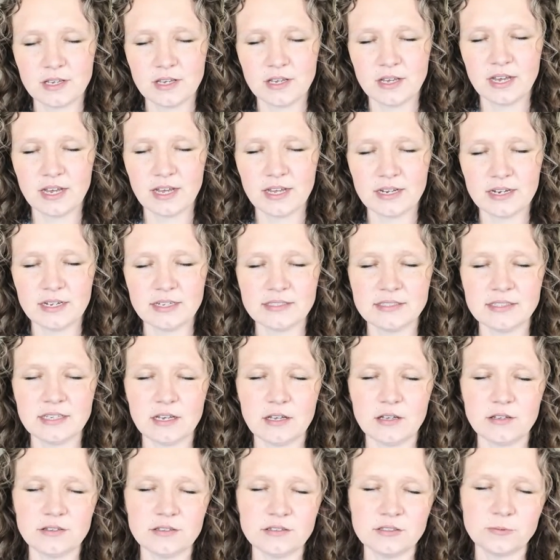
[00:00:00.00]
And I
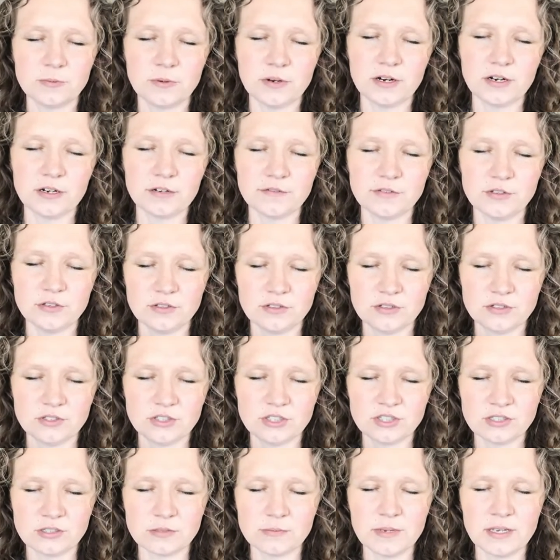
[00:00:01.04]
tell this part of you, you're
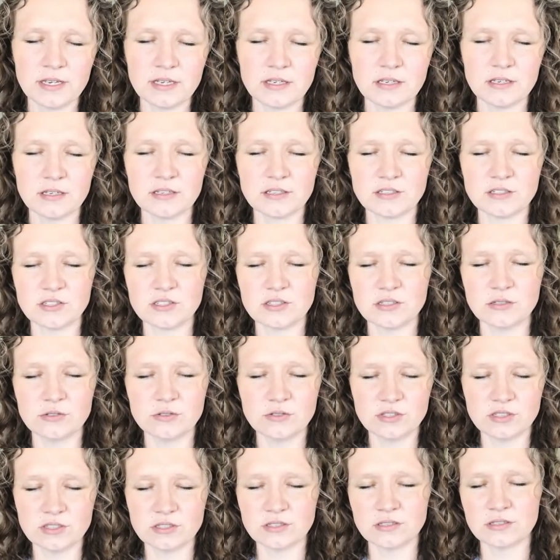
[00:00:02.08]
just making
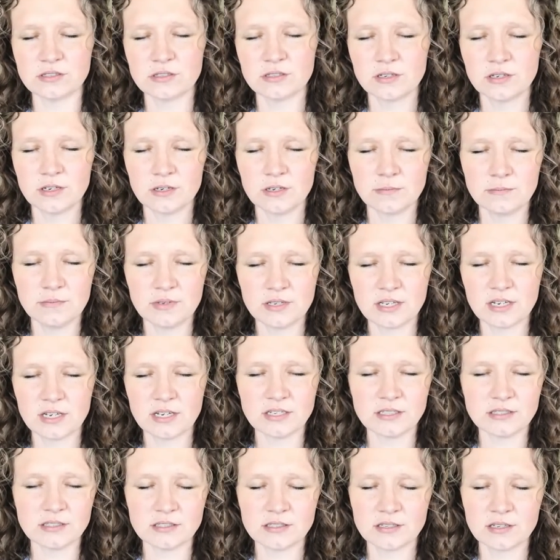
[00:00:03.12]
excuses
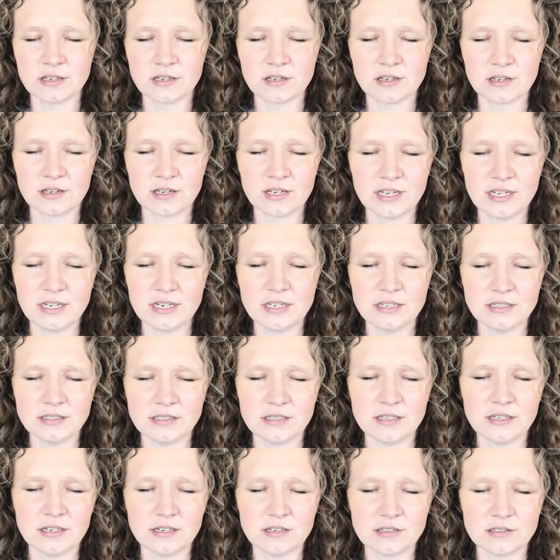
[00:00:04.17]
because it
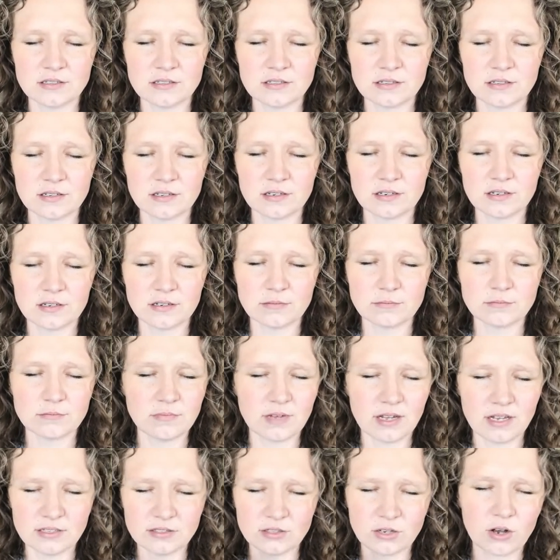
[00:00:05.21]
isn't
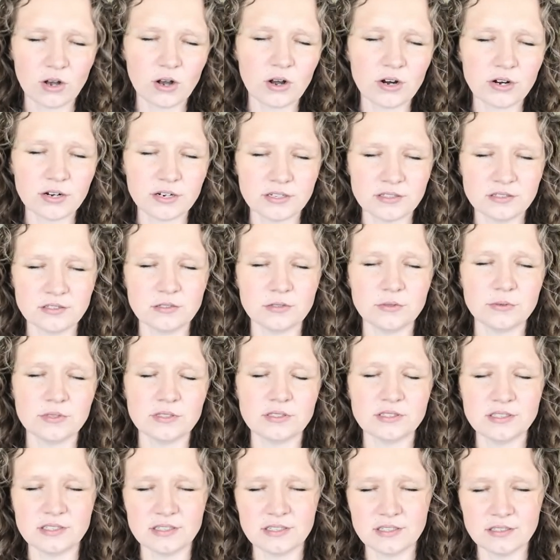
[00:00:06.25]
as hard as you
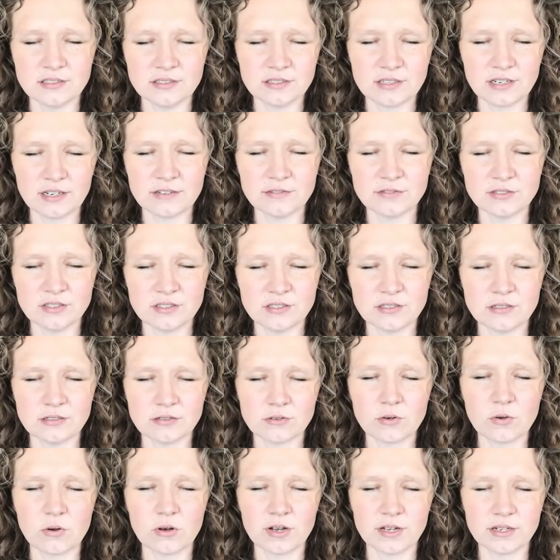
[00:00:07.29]
insist. I've seen
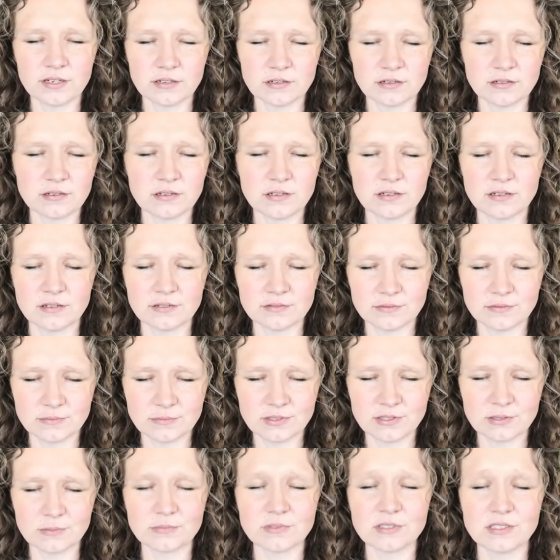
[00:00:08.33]
quite uh,
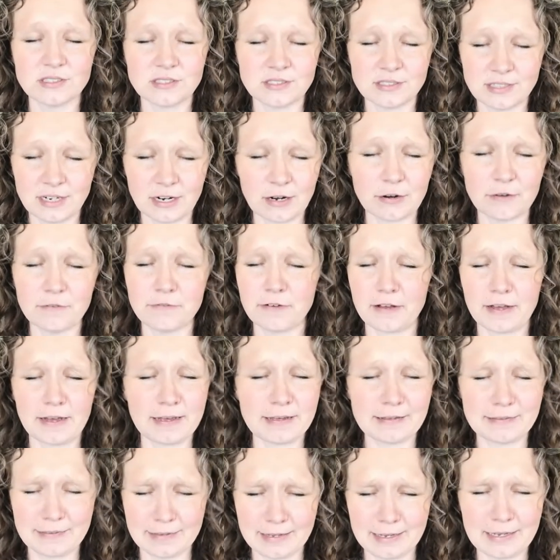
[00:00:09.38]
some
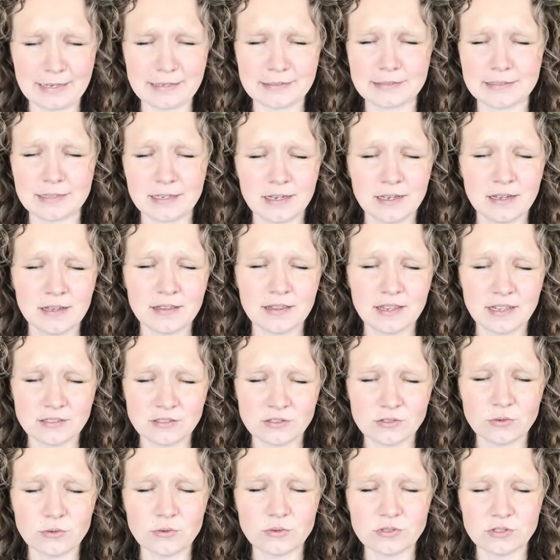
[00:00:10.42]
terrifying things that
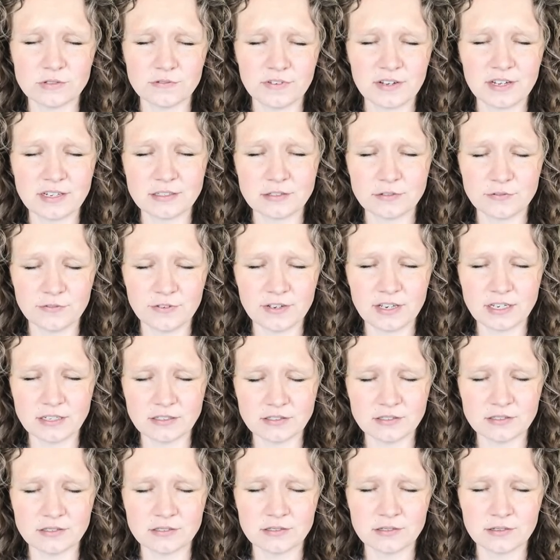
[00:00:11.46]
souls have had to
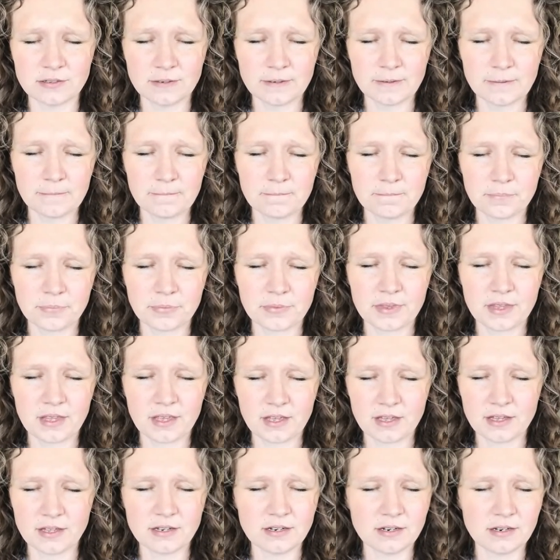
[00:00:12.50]
face
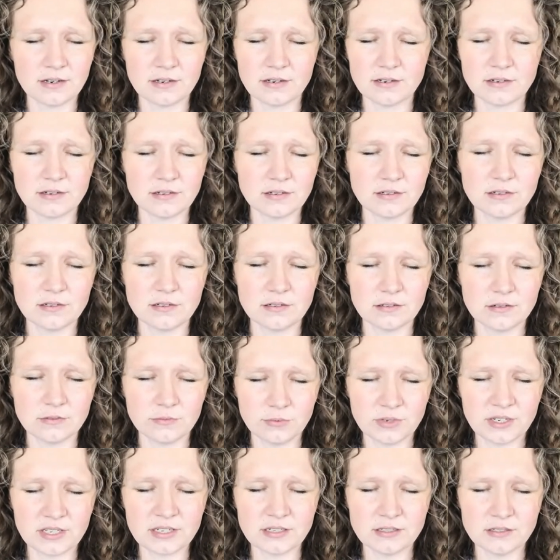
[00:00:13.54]
and
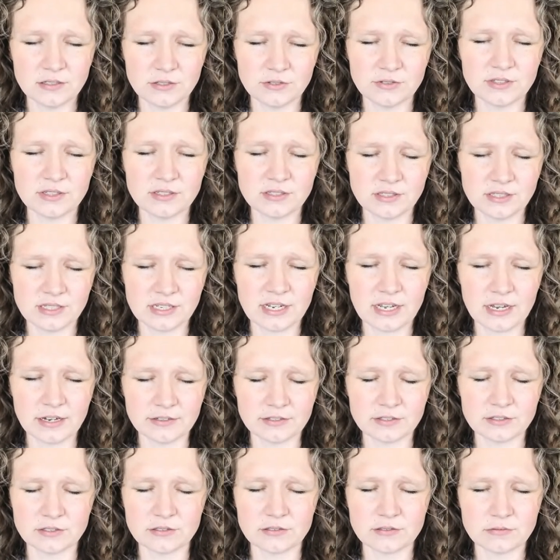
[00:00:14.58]
we can do this
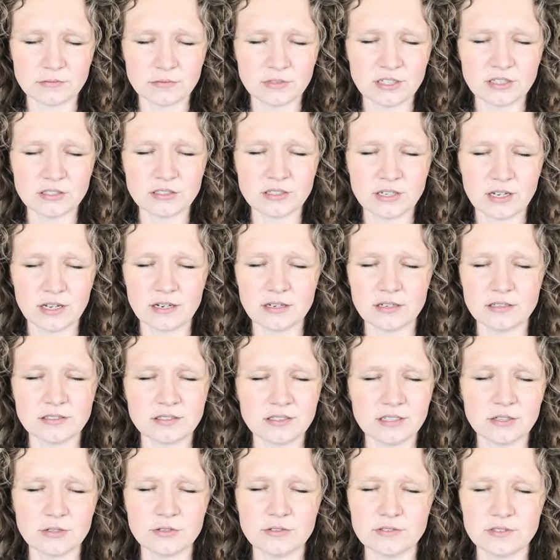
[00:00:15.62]
together. There's not a
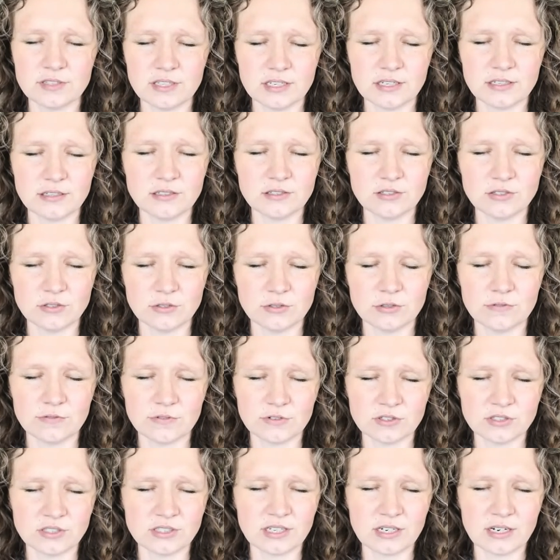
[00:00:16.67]
single thing in this
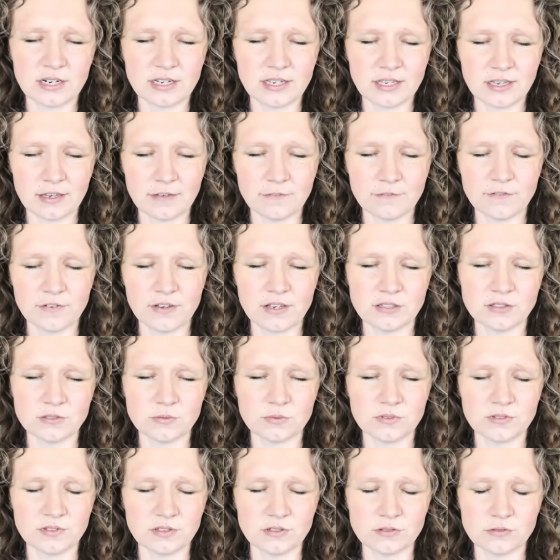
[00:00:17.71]
universe that I can't face
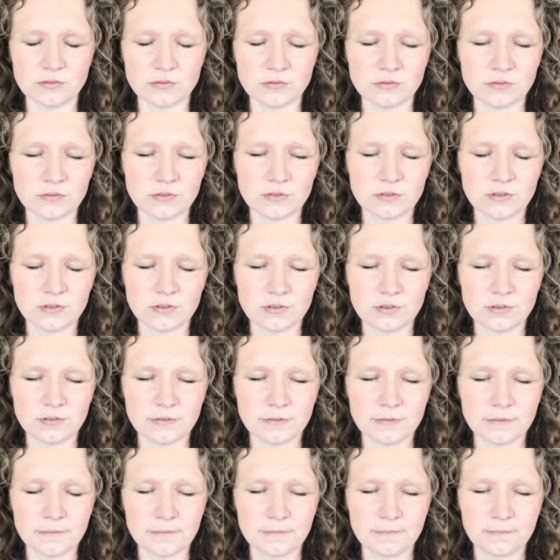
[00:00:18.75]
with you.
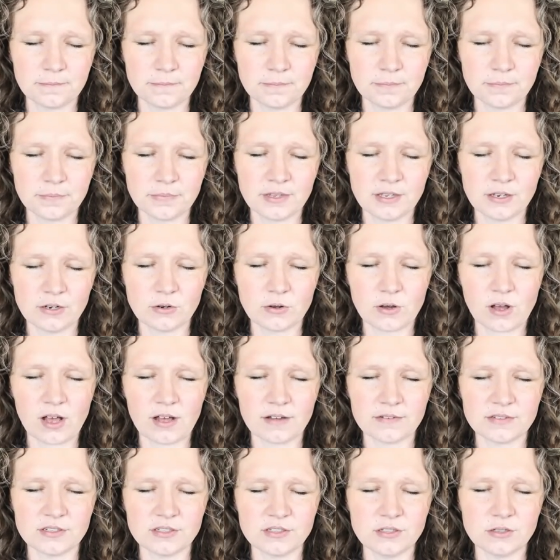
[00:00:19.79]
You don't
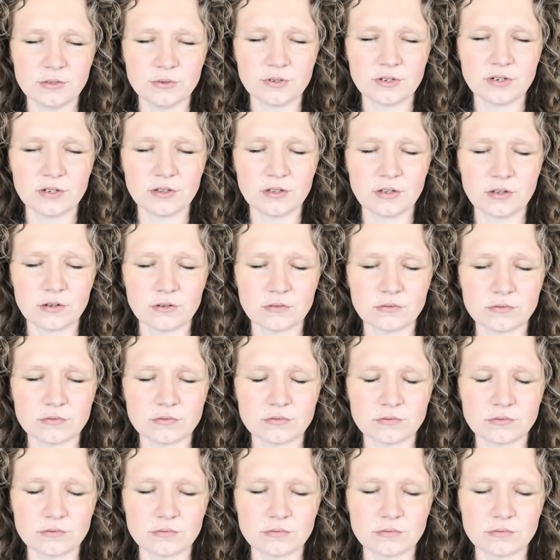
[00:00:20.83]
have to do it alone.